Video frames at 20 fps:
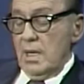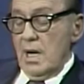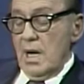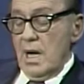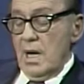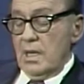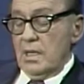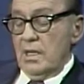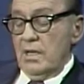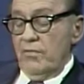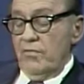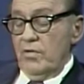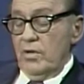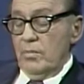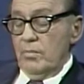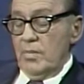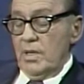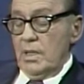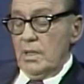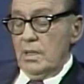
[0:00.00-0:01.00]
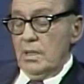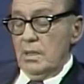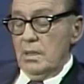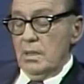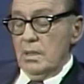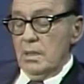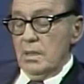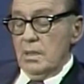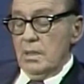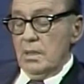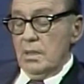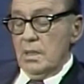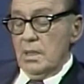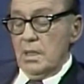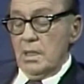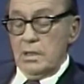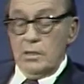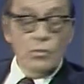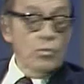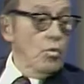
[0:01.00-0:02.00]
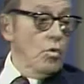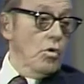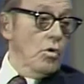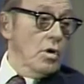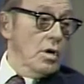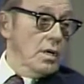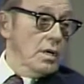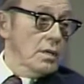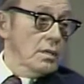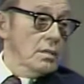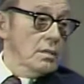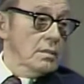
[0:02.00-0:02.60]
are giving me an award.